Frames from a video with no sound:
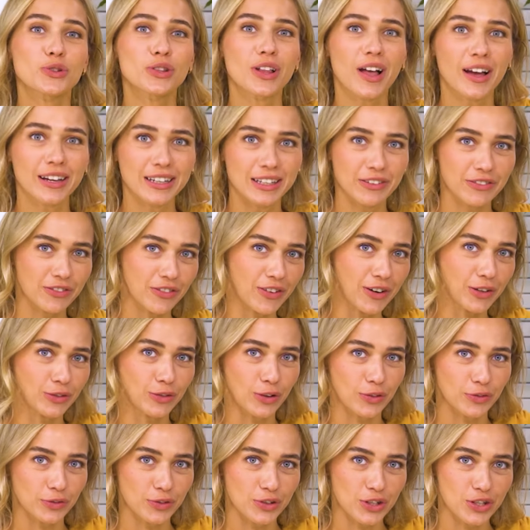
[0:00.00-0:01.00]
line in front
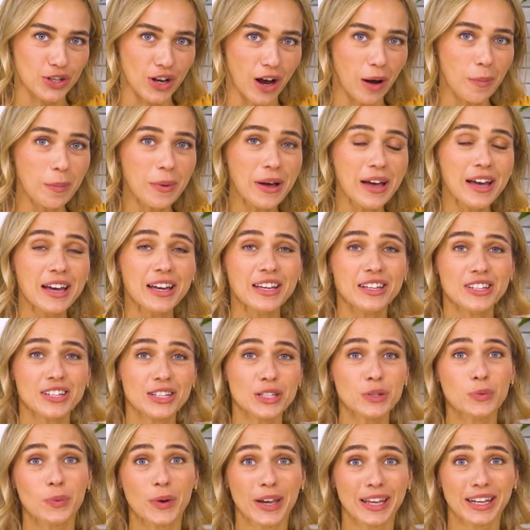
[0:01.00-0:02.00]
of the shop
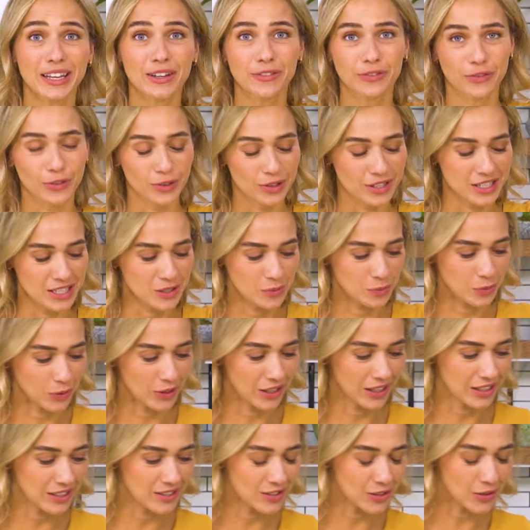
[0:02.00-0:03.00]
just waiting for this
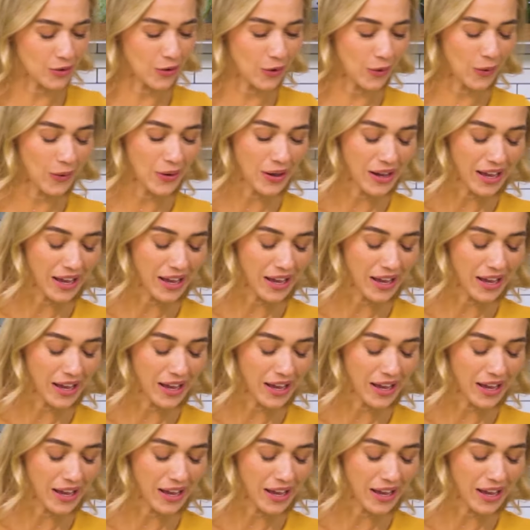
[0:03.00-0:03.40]
pudding. So